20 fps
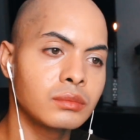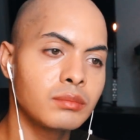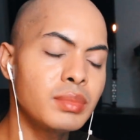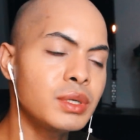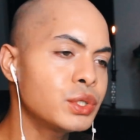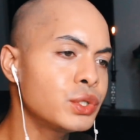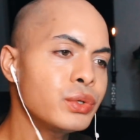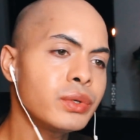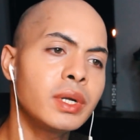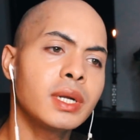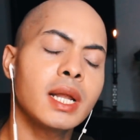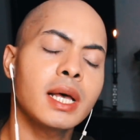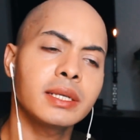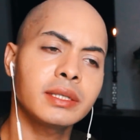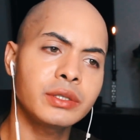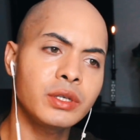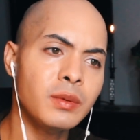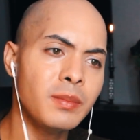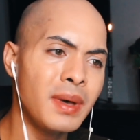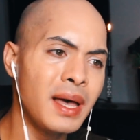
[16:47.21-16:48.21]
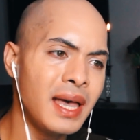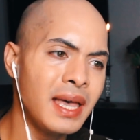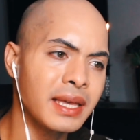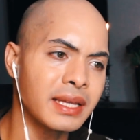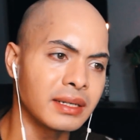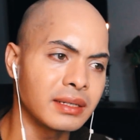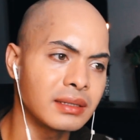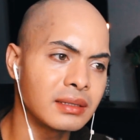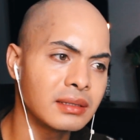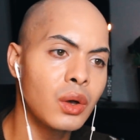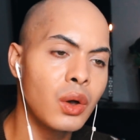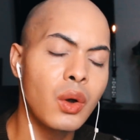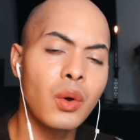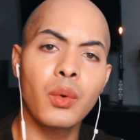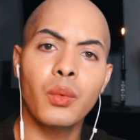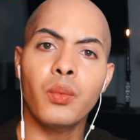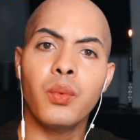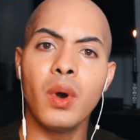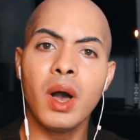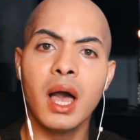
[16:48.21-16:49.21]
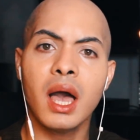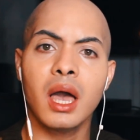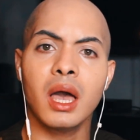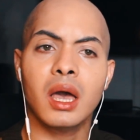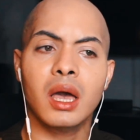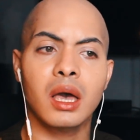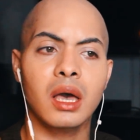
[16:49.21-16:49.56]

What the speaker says: Bitch, you done lost your mind. What?